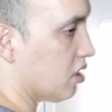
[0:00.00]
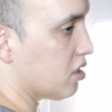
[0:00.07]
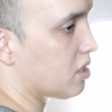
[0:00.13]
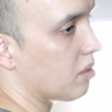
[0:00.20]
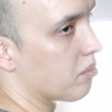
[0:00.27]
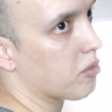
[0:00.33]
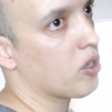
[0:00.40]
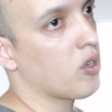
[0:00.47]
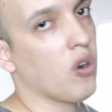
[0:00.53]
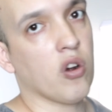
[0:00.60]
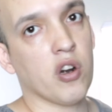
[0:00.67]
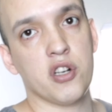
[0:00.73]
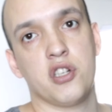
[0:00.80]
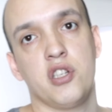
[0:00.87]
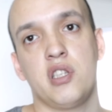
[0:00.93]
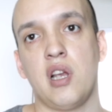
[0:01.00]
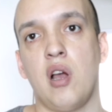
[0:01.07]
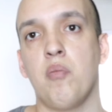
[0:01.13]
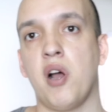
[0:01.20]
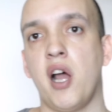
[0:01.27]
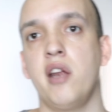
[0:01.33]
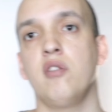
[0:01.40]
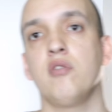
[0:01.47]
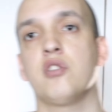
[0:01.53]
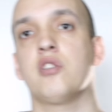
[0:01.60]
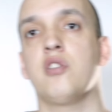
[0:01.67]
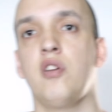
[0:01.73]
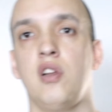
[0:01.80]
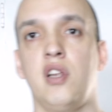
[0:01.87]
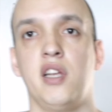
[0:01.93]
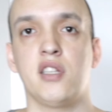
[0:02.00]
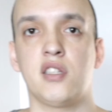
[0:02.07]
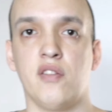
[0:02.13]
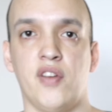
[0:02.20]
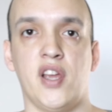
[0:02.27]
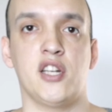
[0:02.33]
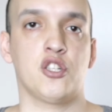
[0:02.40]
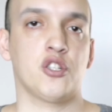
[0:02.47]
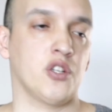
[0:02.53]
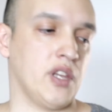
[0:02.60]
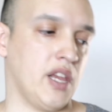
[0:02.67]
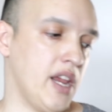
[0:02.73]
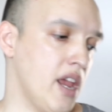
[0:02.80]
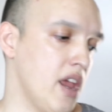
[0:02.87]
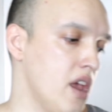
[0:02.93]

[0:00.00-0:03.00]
some gorgeous albino sterlings eventually.